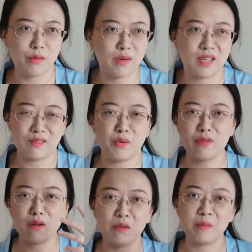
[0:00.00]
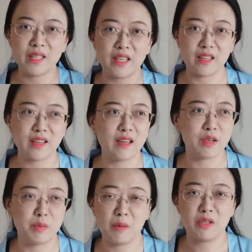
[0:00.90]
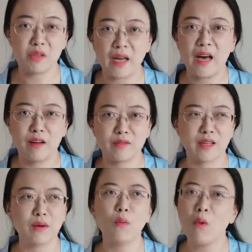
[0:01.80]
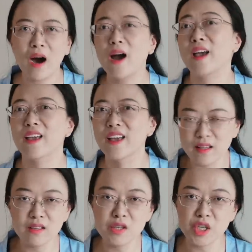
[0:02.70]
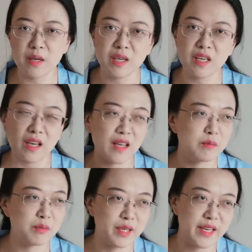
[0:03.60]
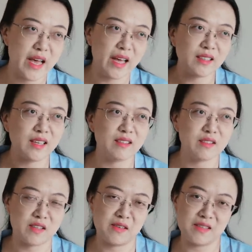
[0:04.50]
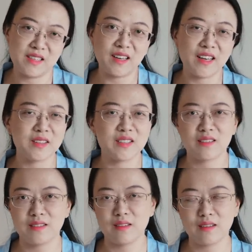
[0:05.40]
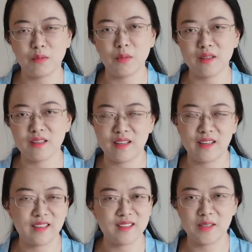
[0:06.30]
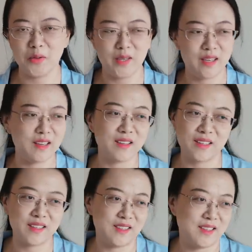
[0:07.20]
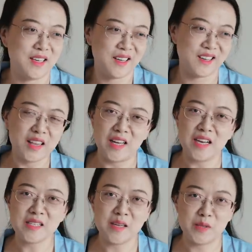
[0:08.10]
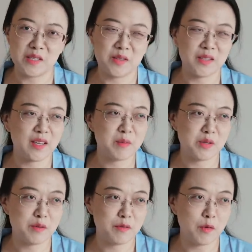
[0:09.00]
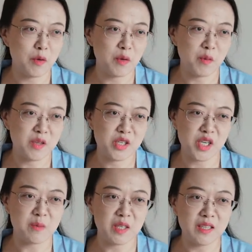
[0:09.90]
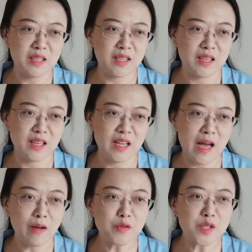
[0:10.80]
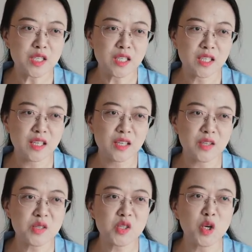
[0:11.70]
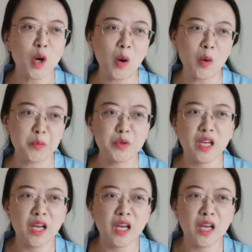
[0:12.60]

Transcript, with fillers: with your own money that you probably don't have. Like, why? And then the Jaime and Brienne and Cersei line is just like, what the heck is going on? Like, last episode, in episode four, when Jaime left, you still hope